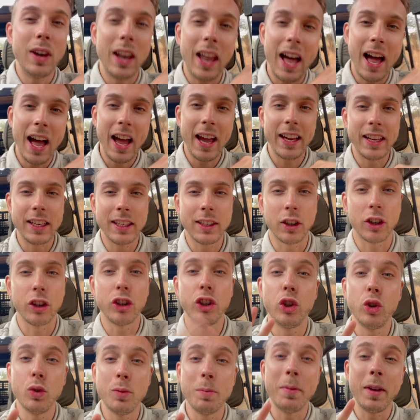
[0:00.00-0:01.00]
lions are
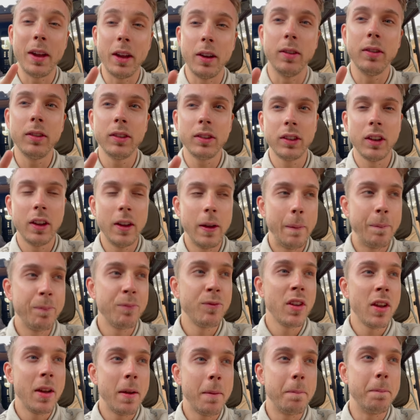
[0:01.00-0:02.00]
two males,
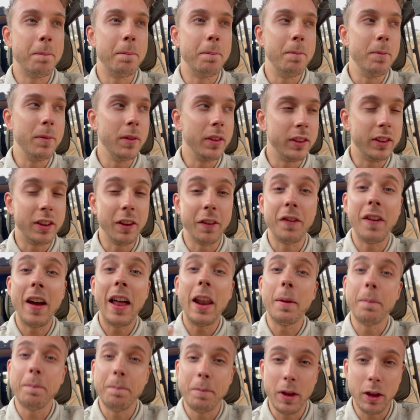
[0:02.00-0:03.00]

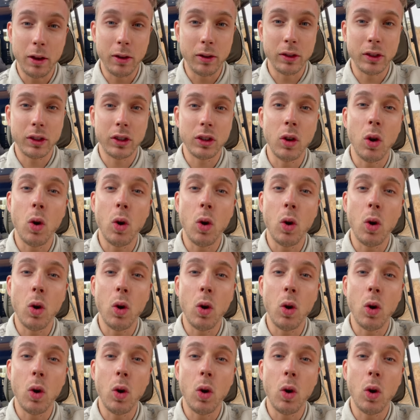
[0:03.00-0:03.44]
developed males,